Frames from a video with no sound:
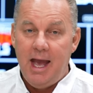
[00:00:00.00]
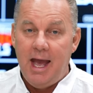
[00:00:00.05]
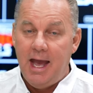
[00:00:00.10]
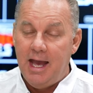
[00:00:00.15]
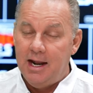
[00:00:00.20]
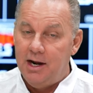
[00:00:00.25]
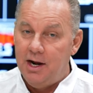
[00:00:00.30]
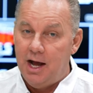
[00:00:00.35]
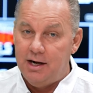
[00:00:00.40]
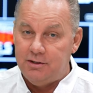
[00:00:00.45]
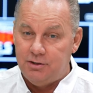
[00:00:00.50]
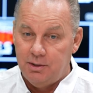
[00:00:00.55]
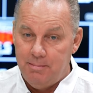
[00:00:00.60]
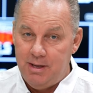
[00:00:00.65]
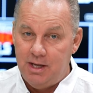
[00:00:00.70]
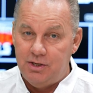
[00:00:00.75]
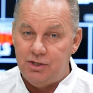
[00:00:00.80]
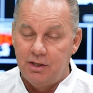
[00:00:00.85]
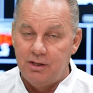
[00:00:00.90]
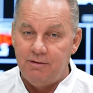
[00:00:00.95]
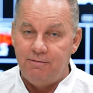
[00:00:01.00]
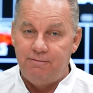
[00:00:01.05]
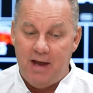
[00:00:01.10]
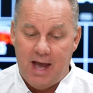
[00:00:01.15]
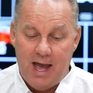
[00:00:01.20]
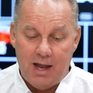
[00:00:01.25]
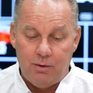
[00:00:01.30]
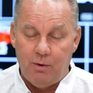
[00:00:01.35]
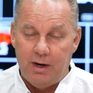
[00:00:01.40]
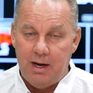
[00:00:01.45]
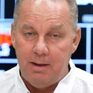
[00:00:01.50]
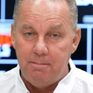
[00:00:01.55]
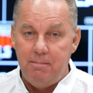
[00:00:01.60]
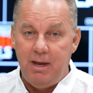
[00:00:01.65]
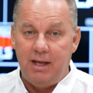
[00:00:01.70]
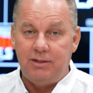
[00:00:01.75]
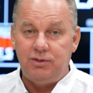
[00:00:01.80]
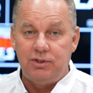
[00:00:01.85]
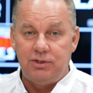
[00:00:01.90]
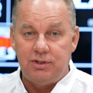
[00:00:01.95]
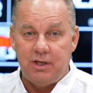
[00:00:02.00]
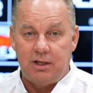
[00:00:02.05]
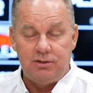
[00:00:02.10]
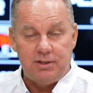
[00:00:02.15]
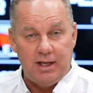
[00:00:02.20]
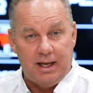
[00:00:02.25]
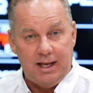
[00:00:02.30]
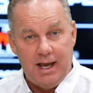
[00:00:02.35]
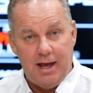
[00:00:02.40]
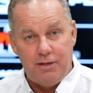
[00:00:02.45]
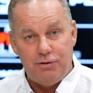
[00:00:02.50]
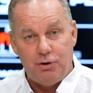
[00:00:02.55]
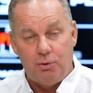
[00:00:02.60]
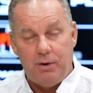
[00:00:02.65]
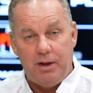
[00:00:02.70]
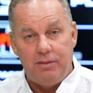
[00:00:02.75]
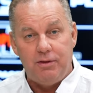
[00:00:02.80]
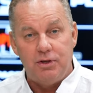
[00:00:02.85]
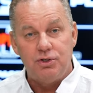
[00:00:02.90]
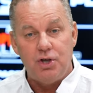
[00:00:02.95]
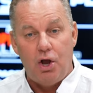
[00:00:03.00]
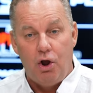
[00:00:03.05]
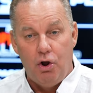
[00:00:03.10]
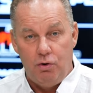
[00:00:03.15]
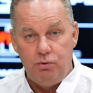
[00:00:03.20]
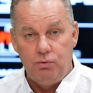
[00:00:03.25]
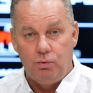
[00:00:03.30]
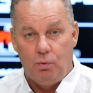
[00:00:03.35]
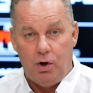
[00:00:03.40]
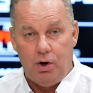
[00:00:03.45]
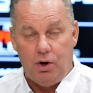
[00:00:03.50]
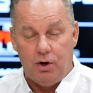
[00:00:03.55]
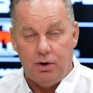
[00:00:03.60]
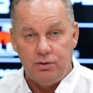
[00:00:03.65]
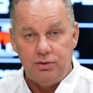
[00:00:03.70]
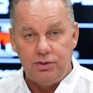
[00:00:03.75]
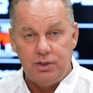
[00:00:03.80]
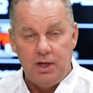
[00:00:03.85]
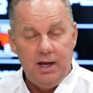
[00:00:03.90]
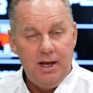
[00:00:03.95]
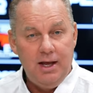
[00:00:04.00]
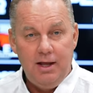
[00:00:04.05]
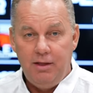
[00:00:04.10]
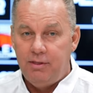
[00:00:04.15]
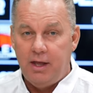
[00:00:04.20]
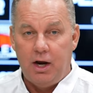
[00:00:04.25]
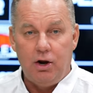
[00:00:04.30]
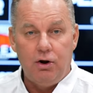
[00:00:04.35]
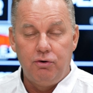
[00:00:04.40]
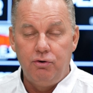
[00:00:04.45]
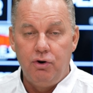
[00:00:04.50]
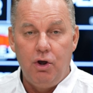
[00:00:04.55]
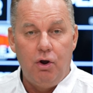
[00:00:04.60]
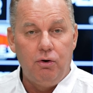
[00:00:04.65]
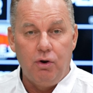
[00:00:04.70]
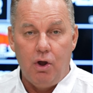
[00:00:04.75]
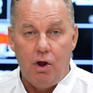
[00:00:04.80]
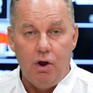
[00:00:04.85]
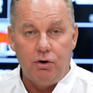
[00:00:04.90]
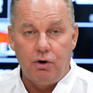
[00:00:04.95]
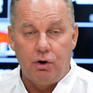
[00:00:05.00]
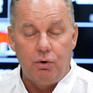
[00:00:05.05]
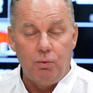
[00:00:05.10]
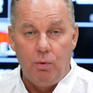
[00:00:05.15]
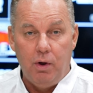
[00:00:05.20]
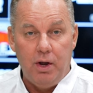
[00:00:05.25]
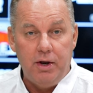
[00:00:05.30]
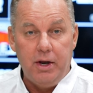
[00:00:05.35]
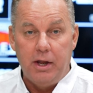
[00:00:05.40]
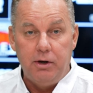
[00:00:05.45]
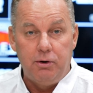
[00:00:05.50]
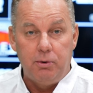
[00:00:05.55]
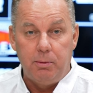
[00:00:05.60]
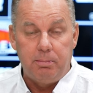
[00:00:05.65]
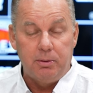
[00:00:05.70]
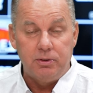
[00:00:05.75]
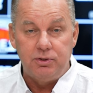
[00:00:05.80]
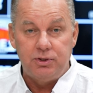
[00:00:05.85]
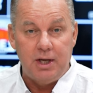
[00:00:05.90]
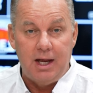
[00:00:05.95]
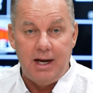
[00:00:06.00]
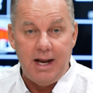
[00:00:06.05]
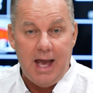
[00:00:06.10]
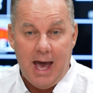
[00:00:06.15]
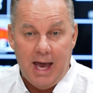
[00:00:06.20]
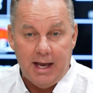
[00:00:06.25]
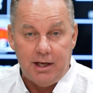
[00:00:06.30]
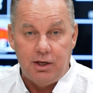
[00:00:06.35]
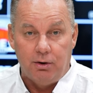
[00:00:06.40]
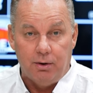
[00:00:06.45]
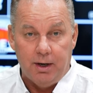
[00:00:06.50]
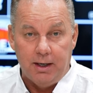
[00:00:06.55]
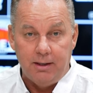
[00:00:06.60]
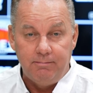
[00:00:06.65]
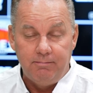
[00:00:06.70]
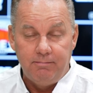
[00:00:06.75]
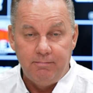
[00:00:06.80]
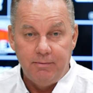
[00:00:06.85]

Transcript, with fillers: And not to mention the fact when he mixes it together with his own words, they're no longer 100% accurate.